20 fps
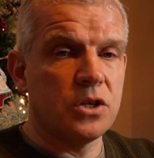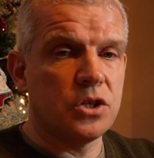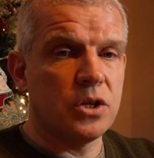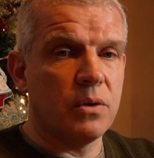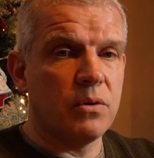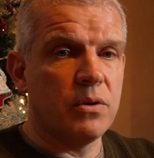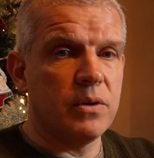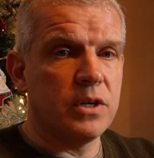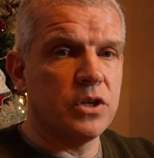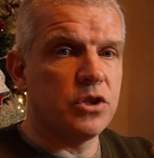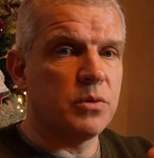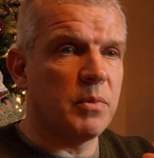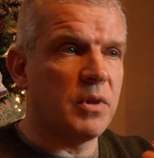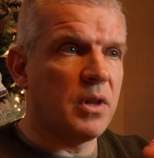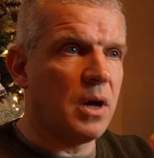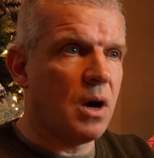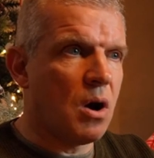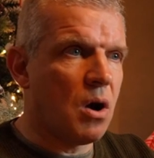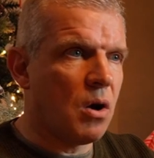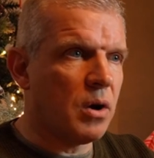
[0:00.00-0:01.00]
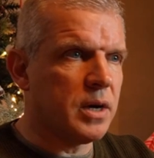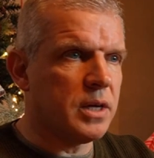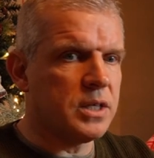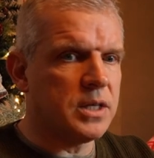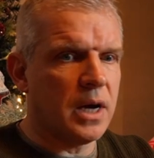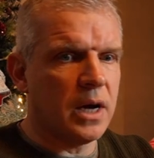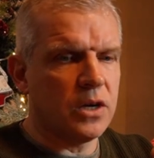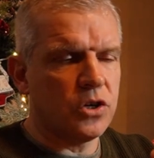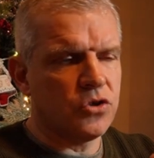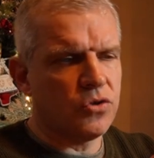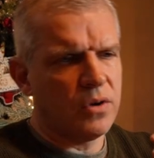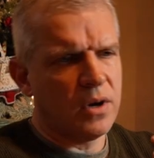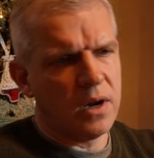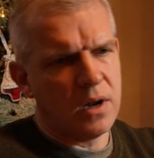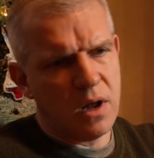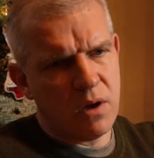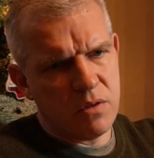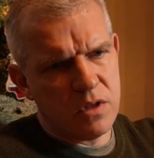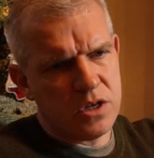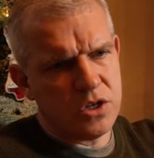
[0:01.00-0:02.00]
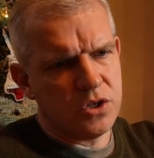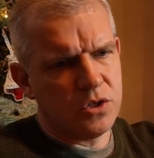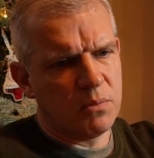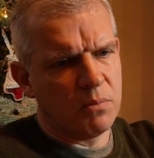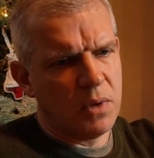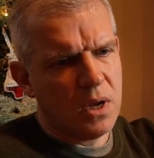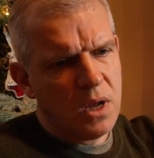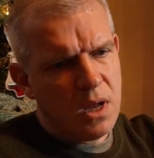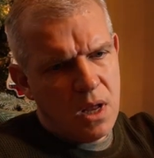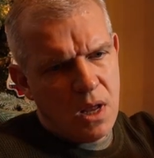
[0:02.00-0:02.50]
So doing some of the architecture, and I know there's some